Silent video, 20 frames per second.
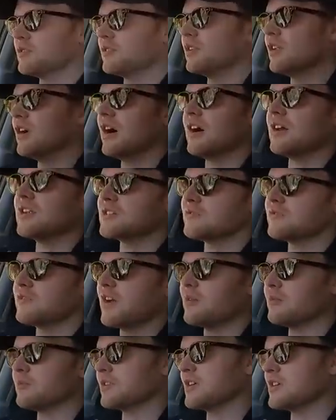large
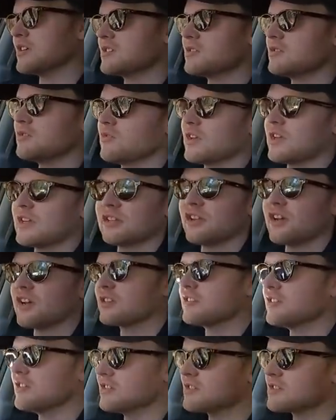family SUV
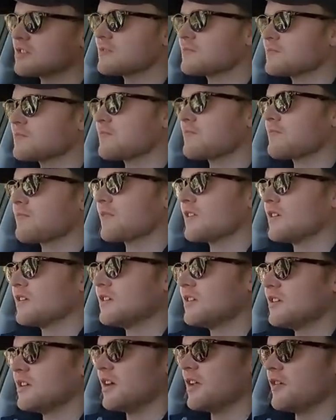like this.
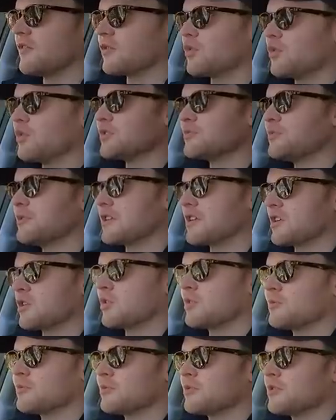And of course, being
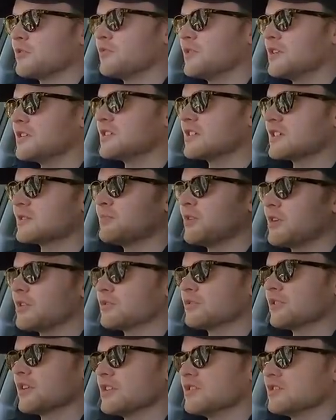equipped with the V6
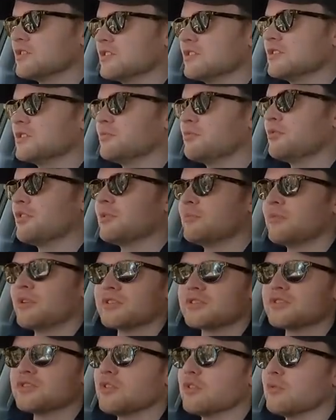petrol engine, you pretty
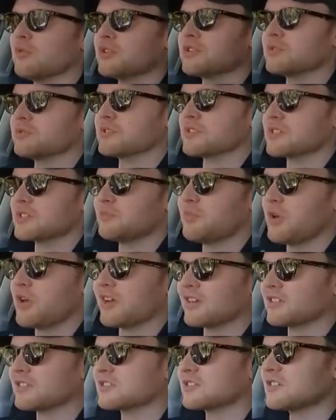much know what to
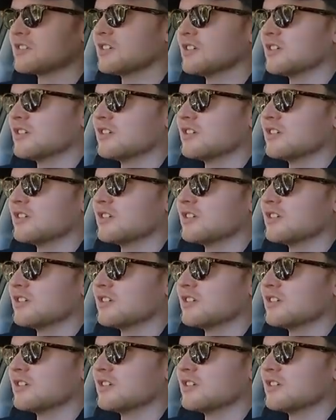expect.